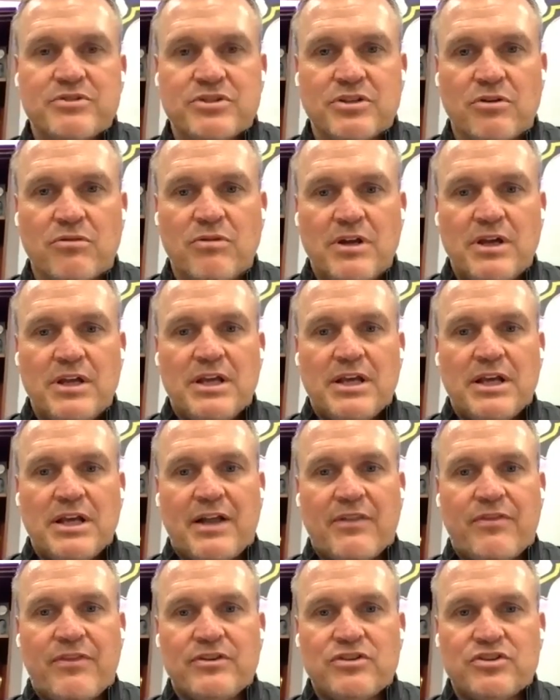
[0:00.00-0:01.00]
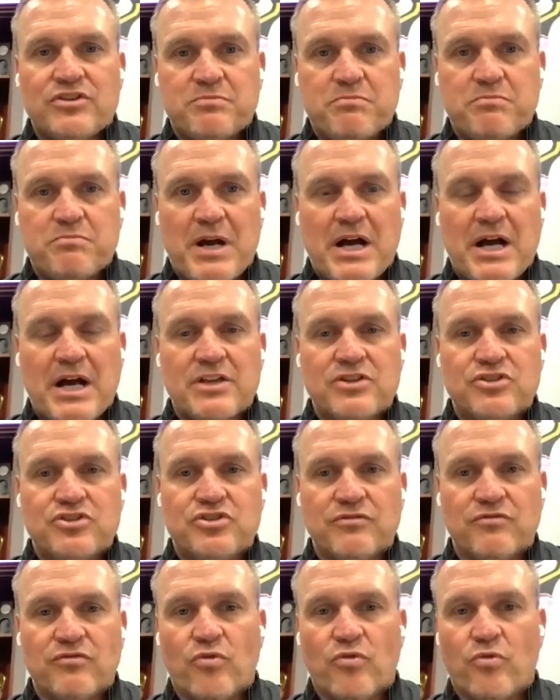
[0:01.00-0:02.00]
So I think just
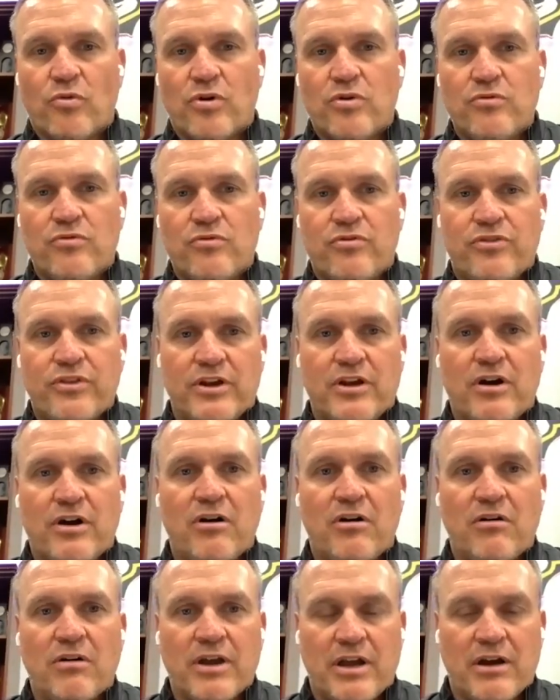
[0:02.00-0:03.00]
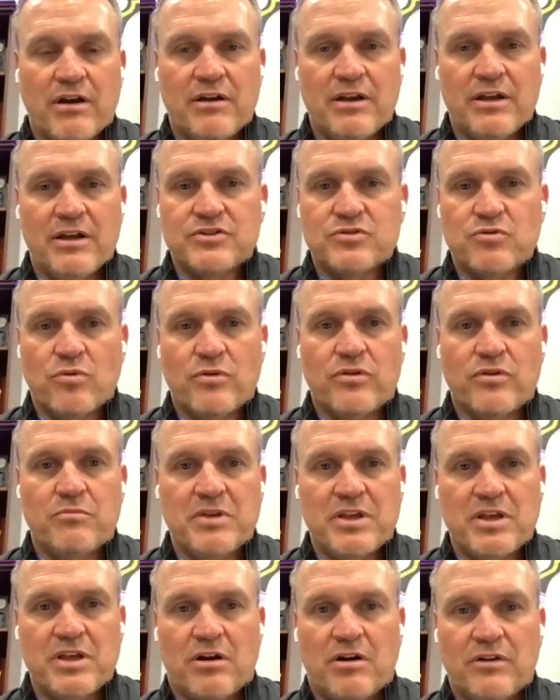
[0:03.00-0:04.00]
positive growth in all areas, whether
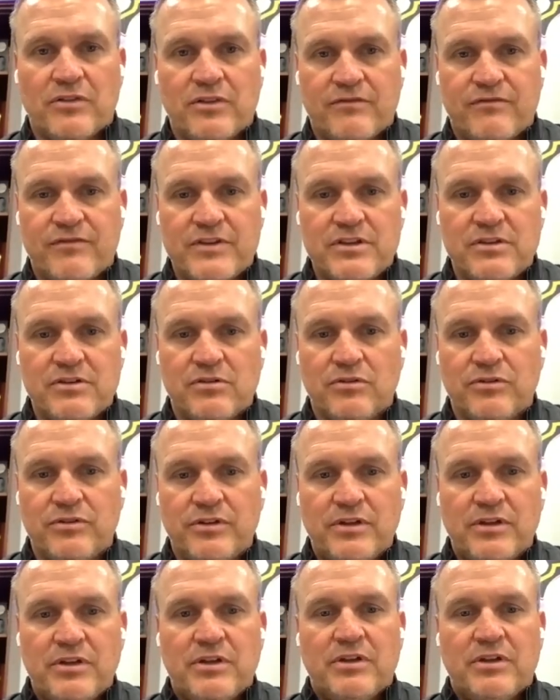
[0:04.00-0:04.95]
it be on the field,